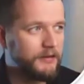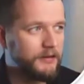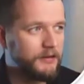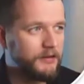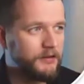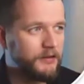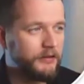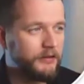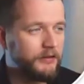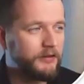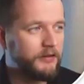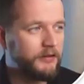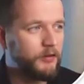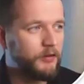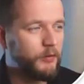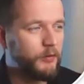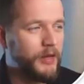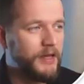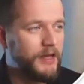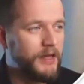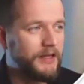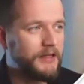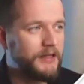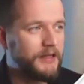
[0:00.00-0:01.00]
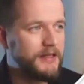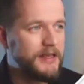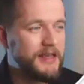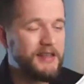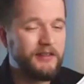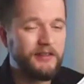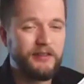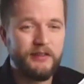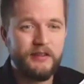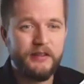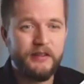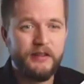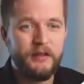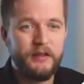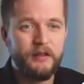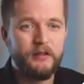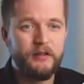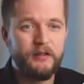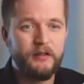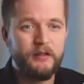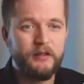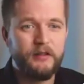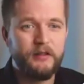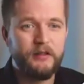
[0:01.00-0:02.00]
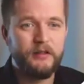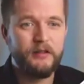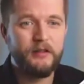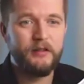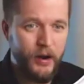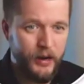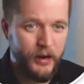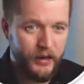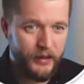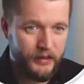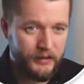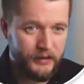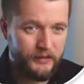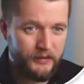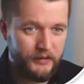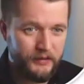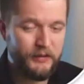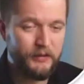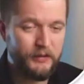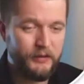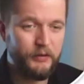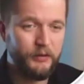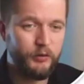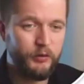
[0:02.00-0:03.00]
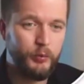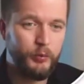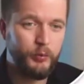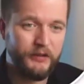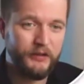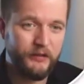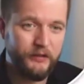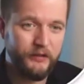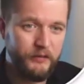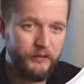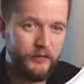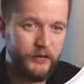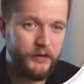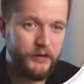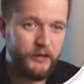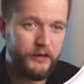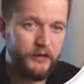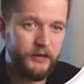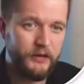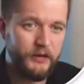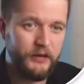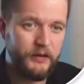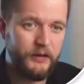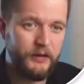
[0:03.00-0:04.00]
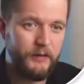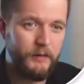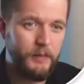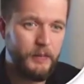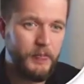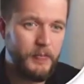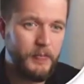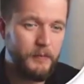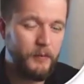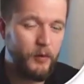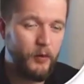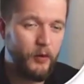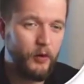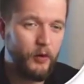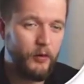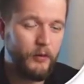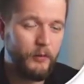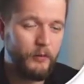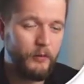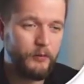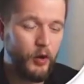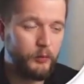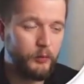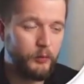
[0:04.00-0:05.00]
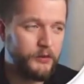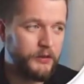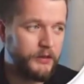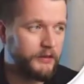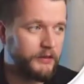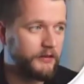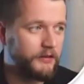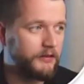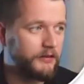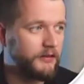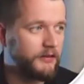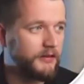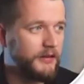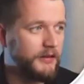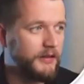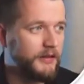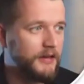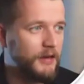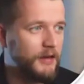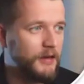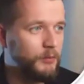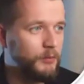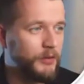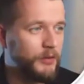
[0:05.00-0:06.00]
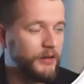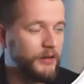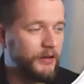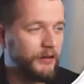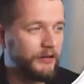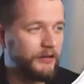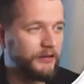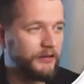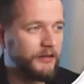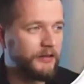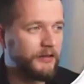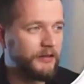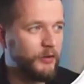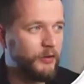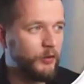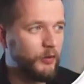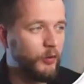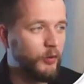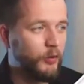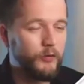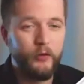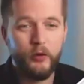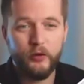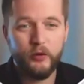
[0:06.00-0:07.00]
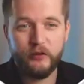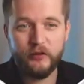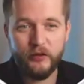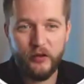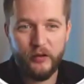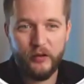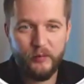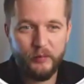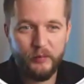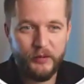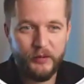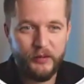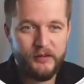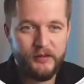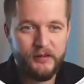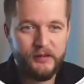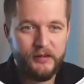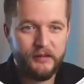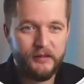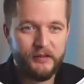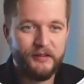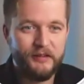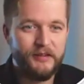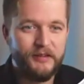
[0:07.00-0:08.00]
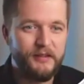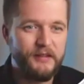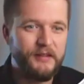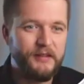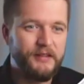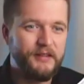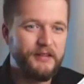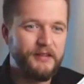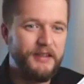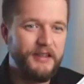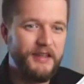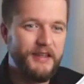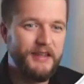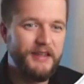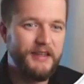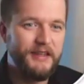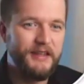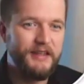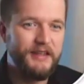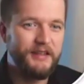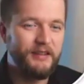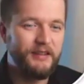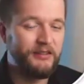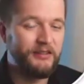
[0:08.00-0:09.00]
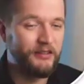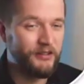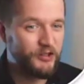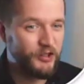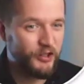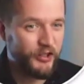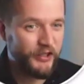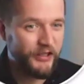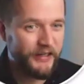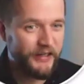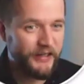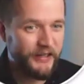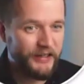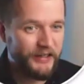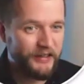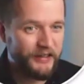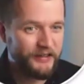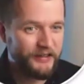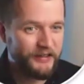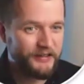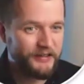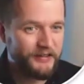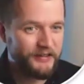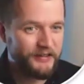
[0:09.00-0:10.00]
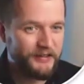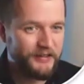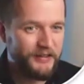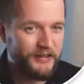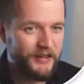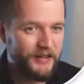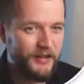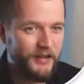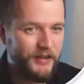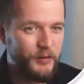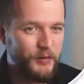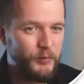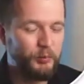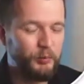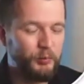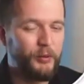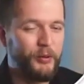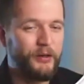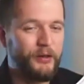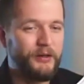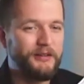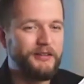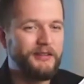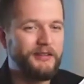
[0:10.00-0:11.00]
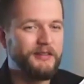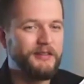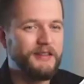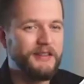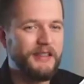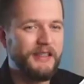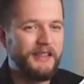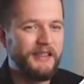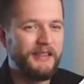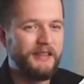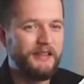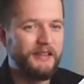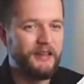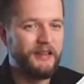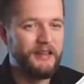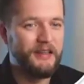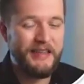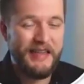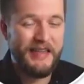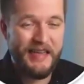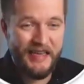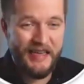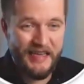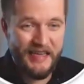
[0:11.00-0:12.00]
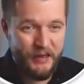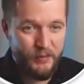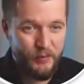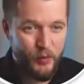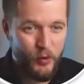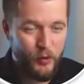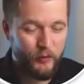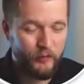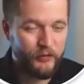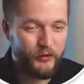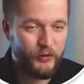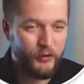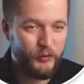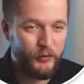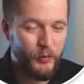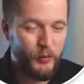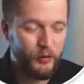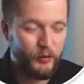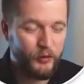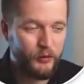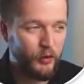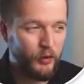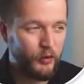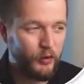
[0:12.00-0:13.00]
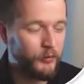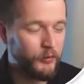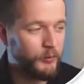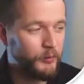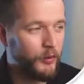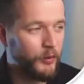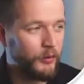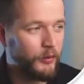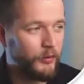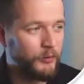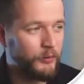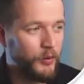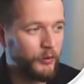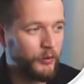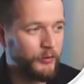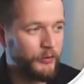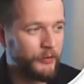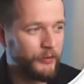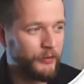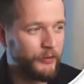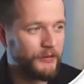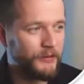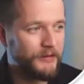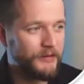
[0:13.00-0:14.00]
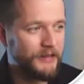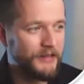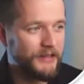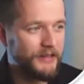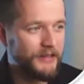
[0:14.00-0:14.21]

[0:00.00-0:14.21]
just to make it easier to find specific objects. Because if you look for something that is a chair, but in the name of the model,